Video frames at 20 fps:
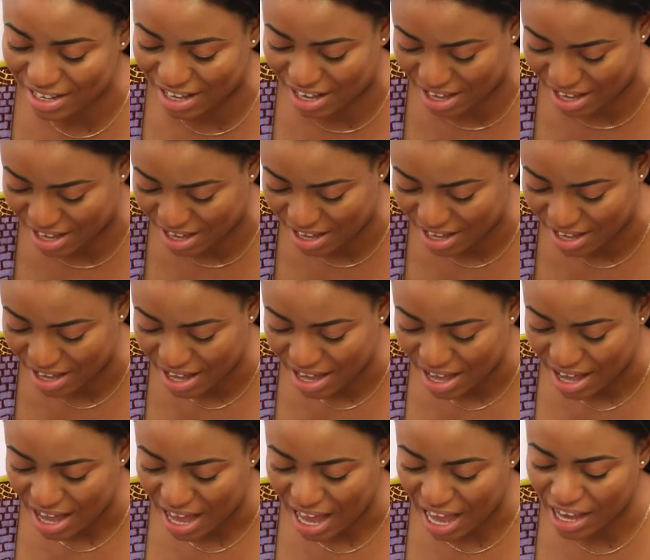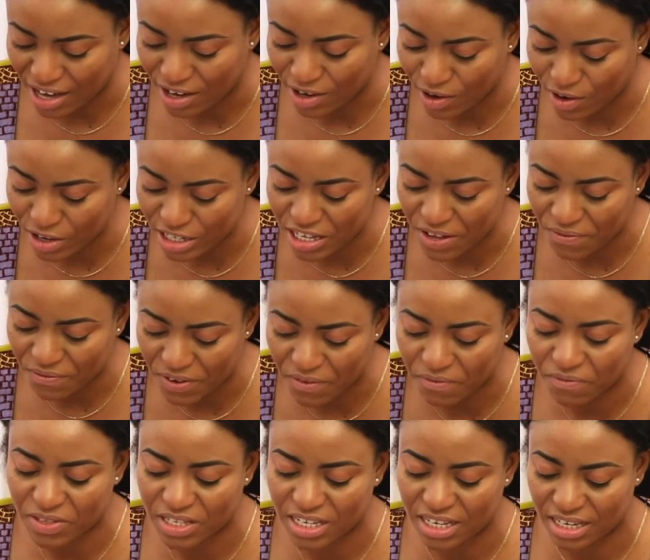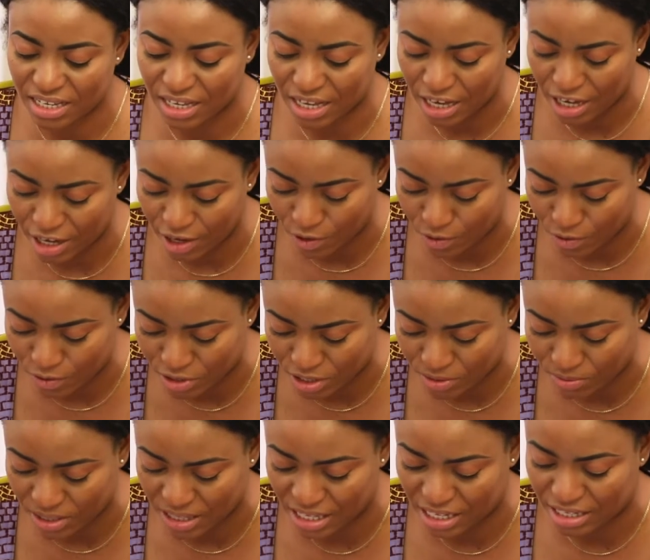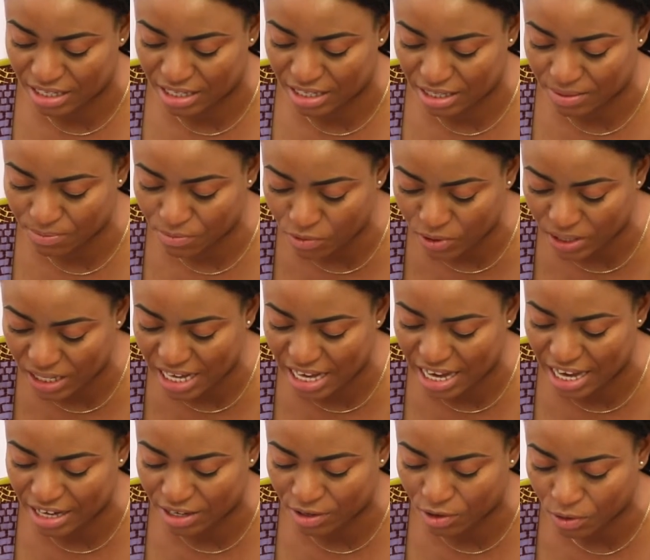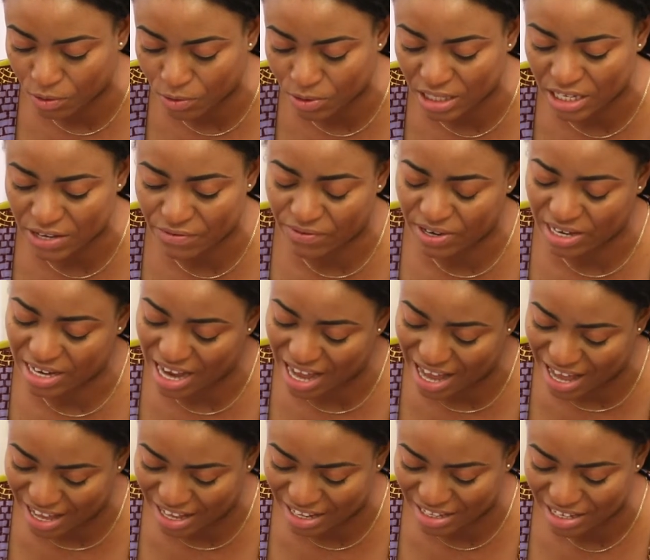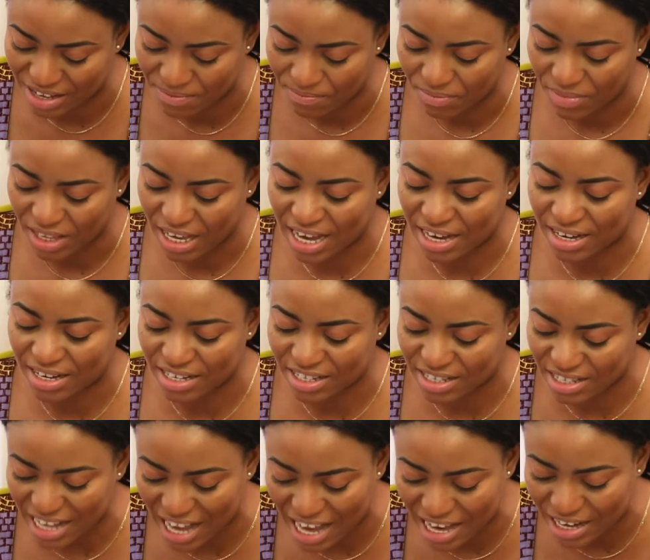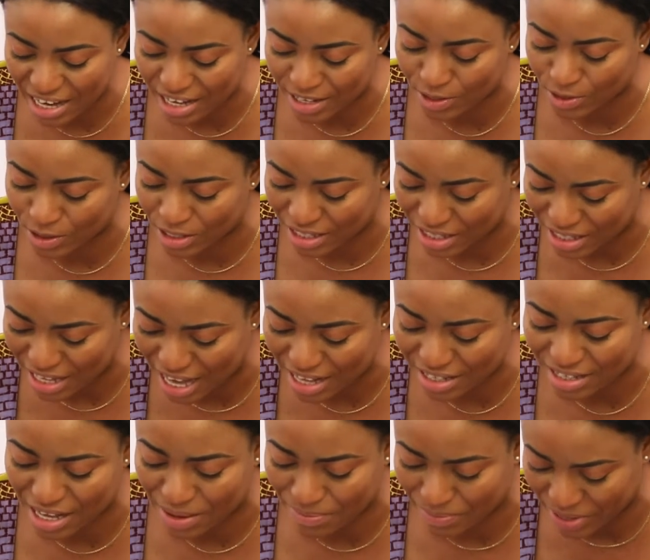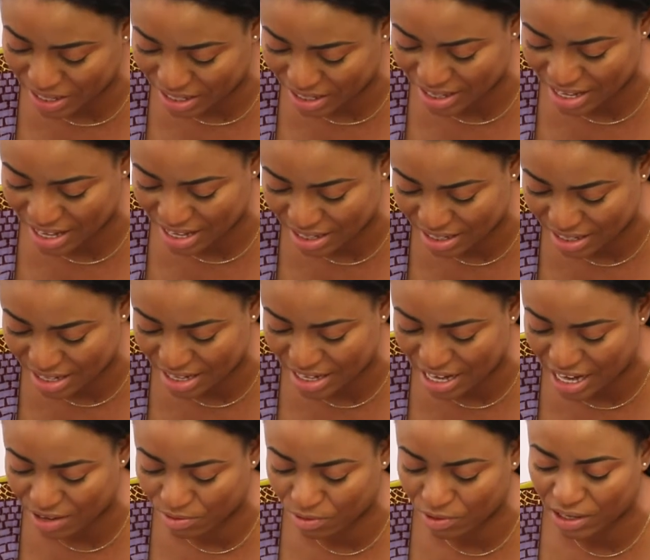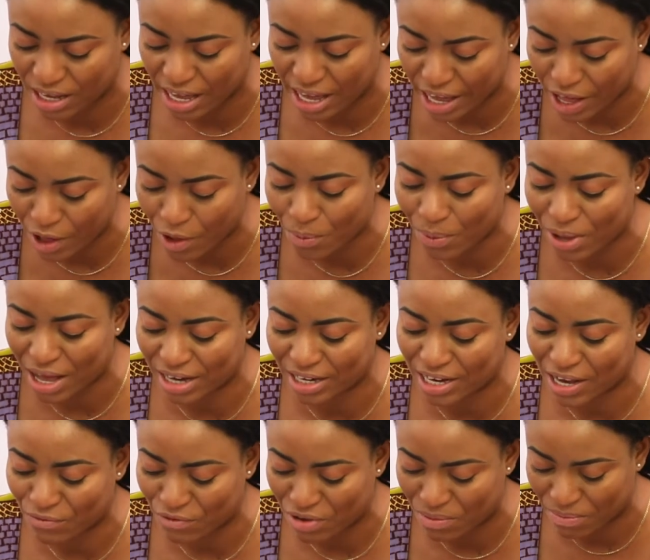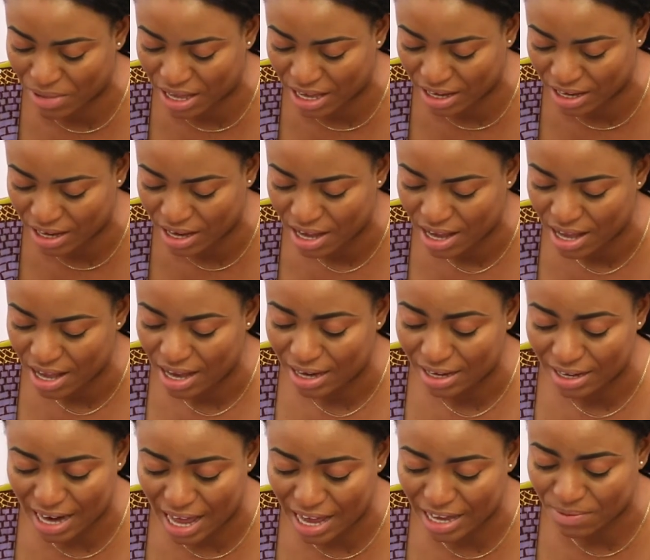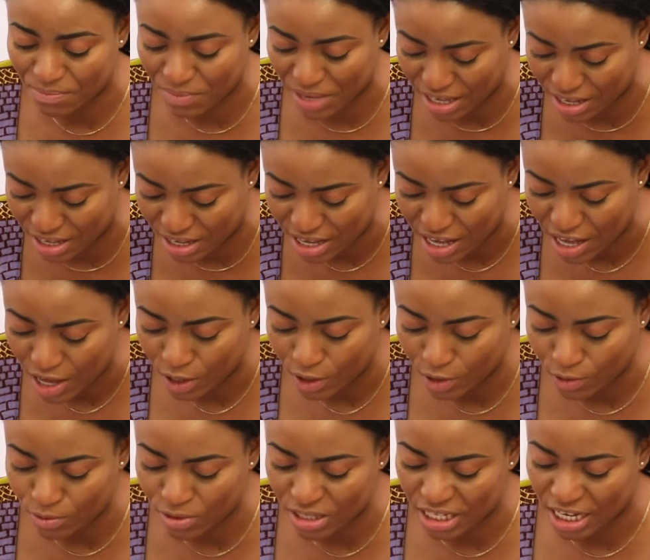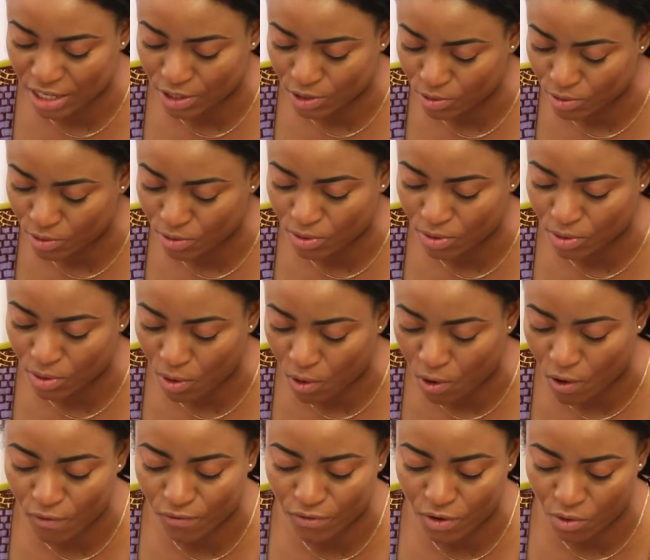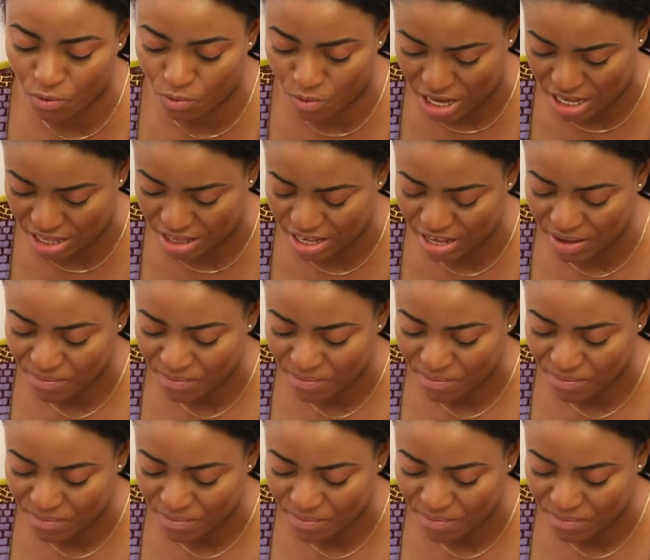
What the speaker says: year I lost 15 kilos with a smoothie inclusive diet and decided to start a business that will help other women like me lose a ton of weight.